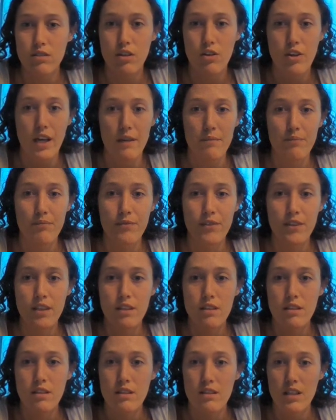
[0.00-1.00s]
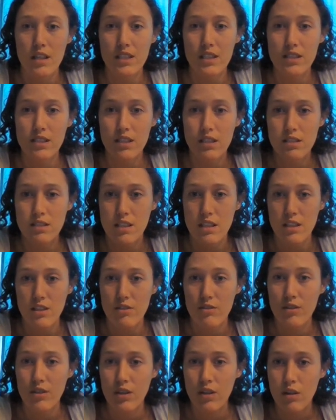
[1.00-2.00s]
Okay, let's continue.
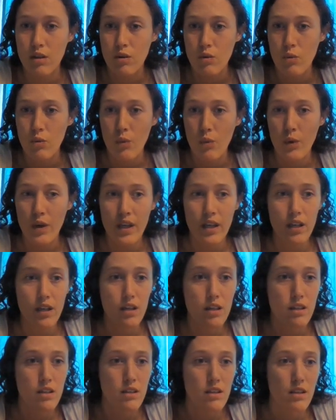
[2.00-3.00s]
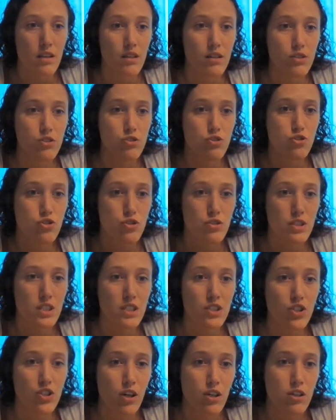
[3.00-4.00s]
When the
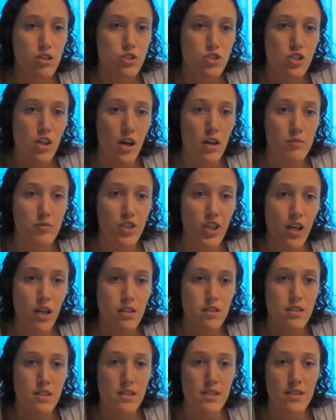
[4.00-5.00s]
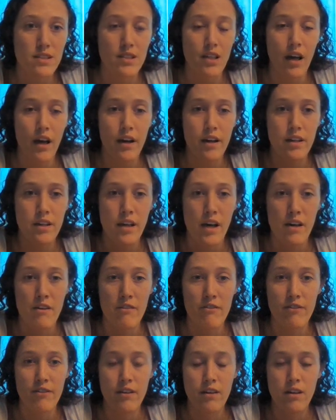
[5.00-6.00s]
neutrally charged object is light
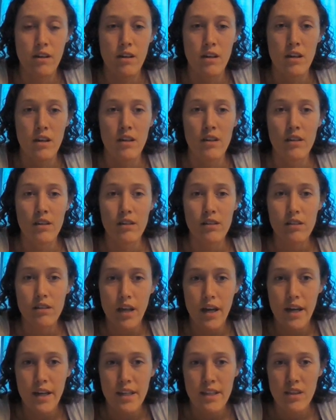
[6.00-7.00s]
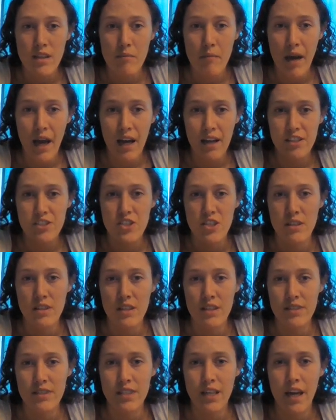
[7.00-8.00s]
enough, like the match in
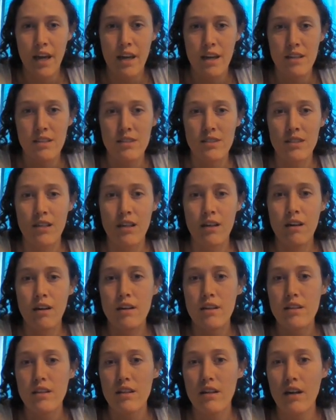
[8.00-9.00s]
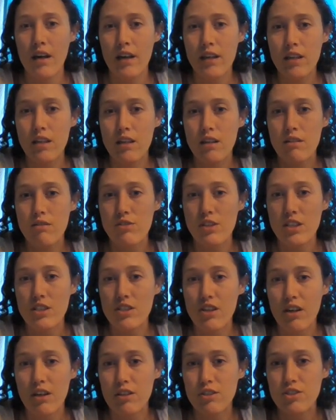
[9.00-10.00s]
this case, the negatively
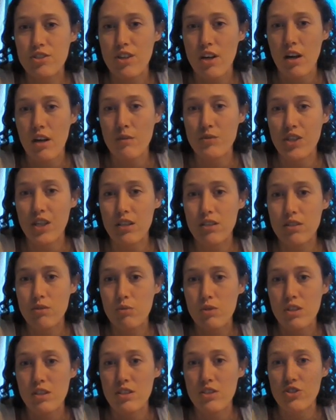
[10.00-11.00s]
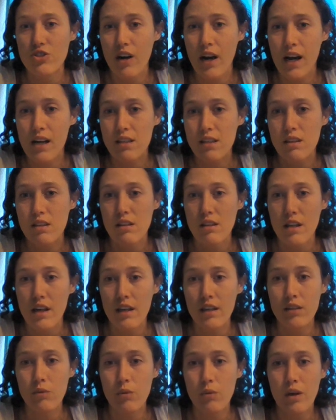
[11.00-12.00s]
charged object will attract the
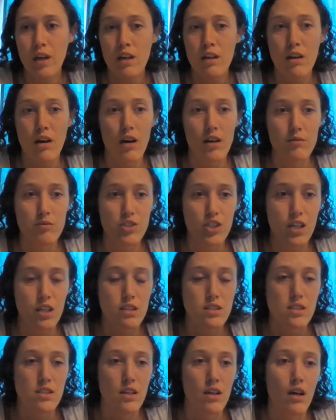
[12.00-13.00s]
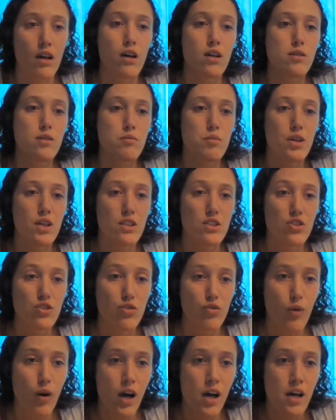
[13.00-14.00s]
lightweight object, but
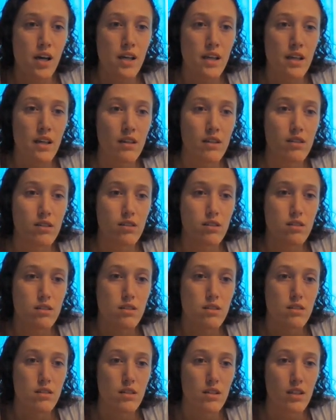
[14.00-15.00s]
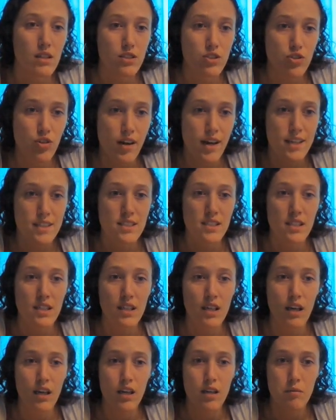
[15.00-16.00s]
try
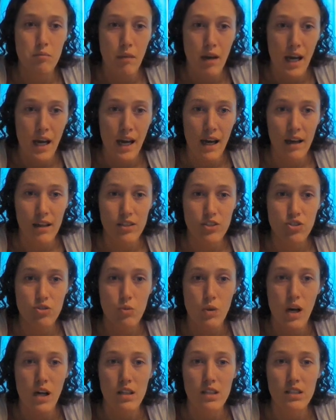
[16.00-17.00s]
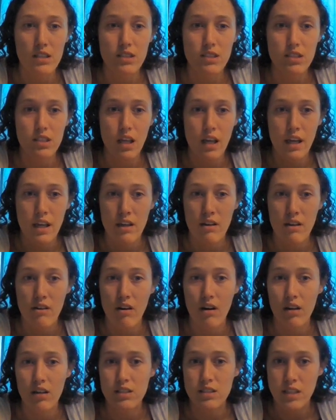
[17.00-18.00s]
attracting a match while it's laying
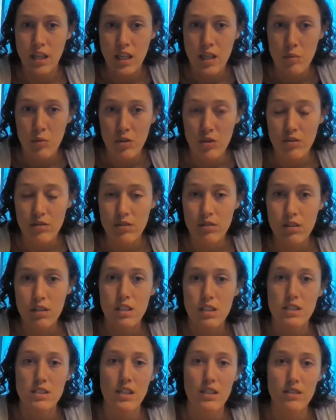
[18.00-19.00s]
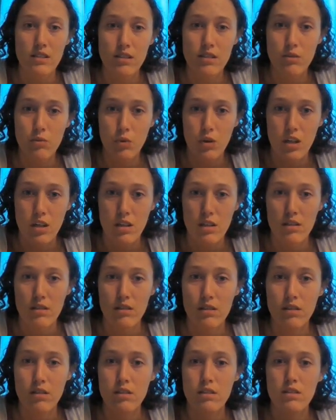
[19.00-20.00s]
on a table. It doesn't work.
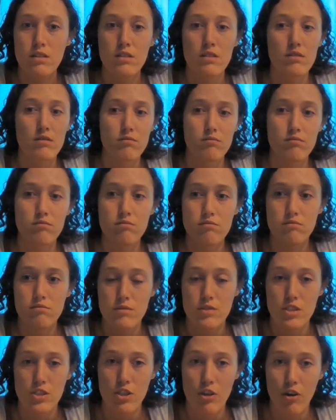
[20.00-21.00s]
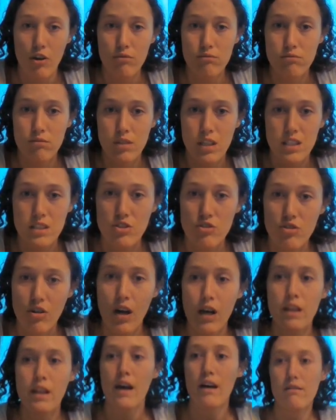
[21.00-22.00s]
So let's
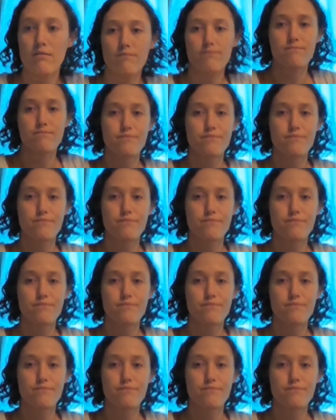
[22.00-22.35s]
try that.